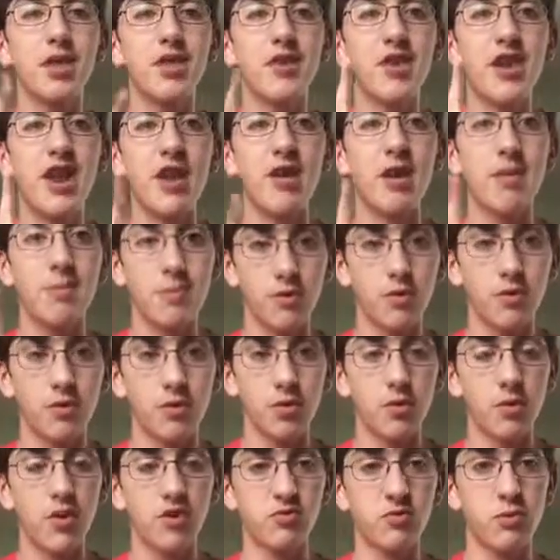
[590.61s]
the Daily
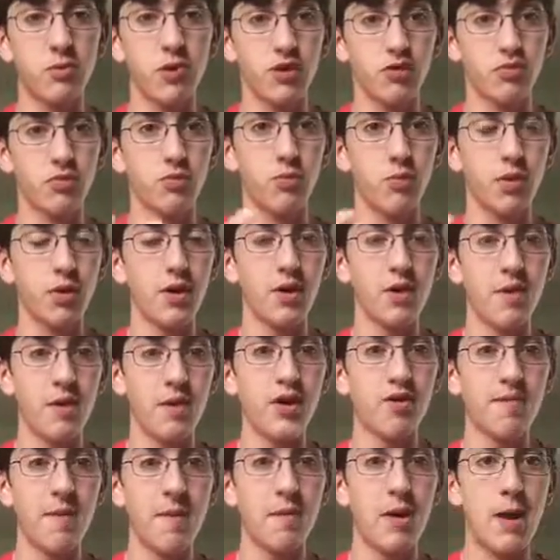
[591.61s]
Bugle, which was uh, the
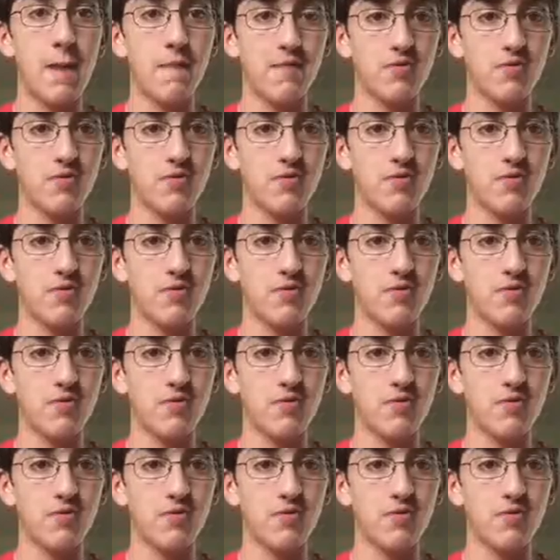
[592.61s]
newspaper